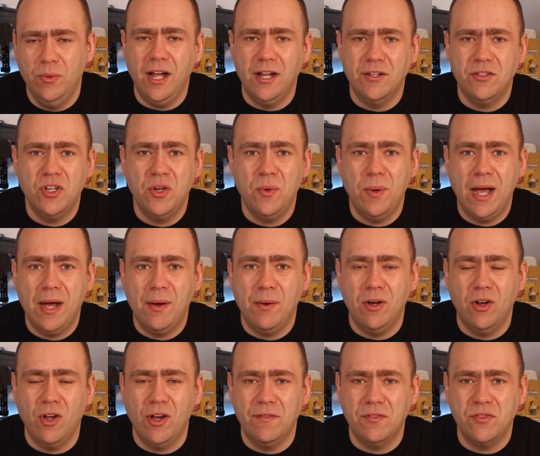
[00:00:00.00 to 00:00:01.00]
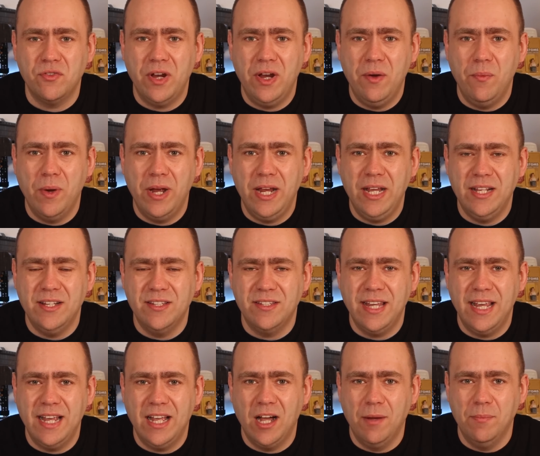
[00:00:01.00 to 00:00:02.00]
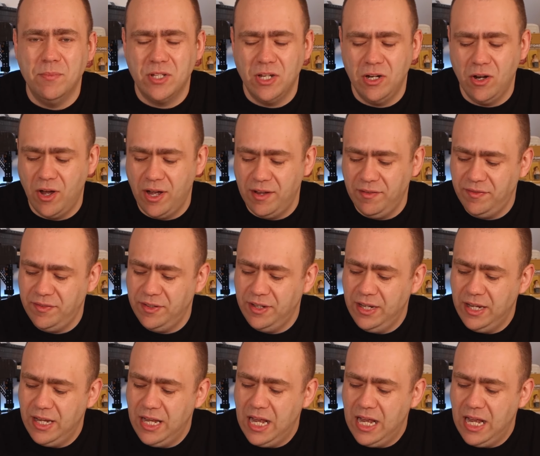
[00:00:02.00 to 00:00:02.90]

2-hour live stream where you can see it come to life.